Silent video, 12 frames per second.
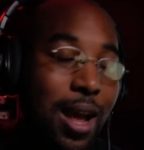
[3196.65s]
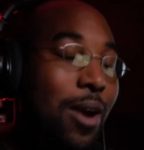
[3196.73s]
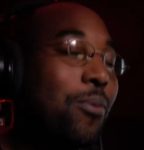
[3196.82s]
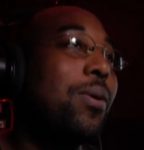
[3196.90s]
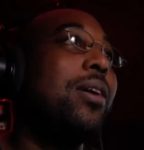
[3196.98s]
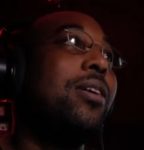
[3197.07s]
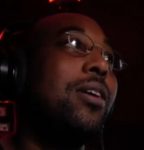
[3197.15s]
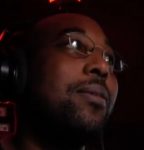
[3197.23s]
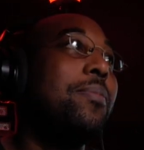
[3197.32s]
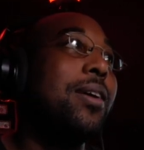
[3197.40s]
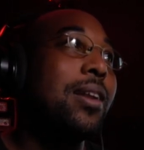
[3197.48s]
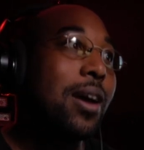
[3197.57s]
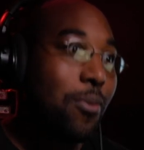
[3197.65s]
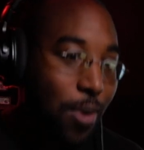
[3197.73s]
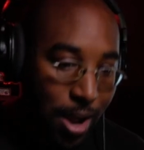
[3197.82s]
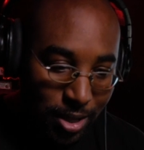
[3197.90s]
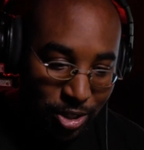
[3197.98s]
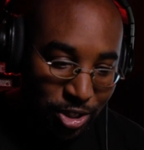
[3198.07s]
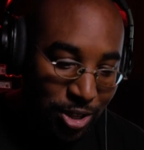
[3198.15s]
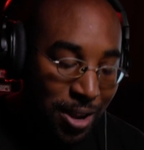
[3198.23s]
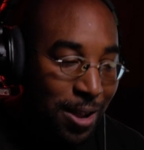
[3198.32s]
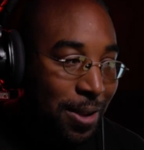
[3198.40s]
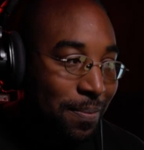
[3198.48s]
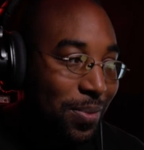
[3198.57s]
I wake up and I watch,
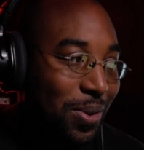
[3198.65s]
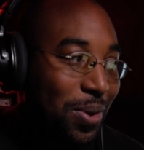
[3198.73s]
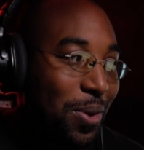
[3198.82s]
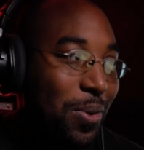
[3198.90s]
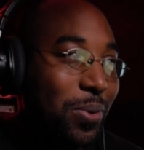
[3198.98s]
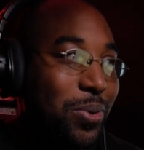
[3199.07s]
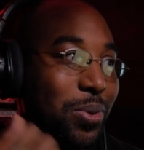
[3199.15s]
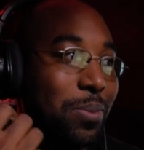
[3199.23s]
you know,